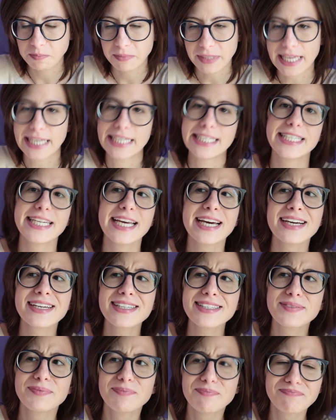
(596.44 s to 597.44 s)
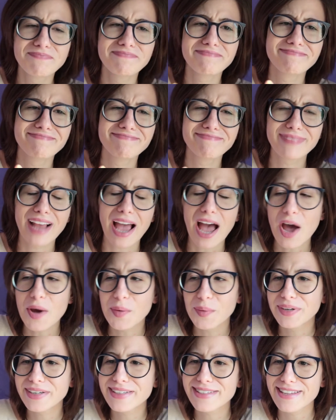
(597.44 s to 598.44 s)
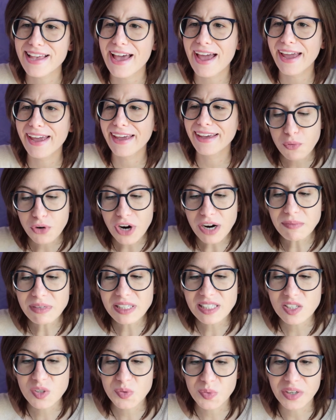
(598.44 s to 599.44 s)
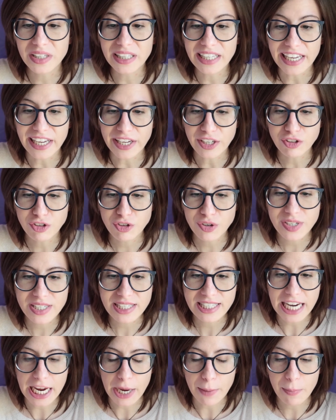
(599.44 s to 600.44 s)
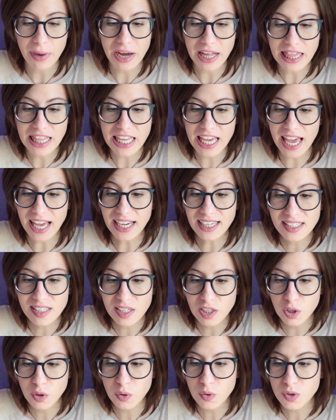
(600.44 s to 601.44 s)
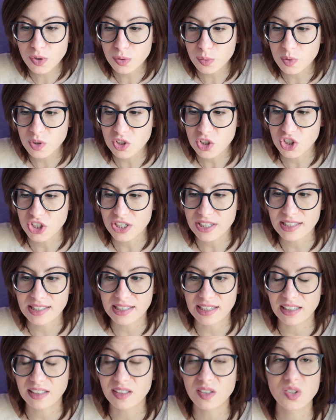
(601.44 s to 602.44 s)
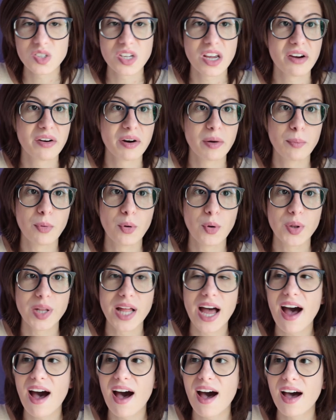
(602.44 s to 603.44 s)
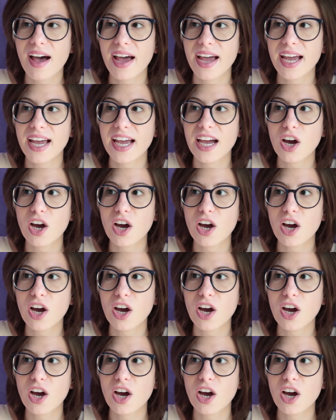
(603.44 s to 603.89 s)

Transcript: index, I want to say. Premise is really interesting, but the execution was just terrible. I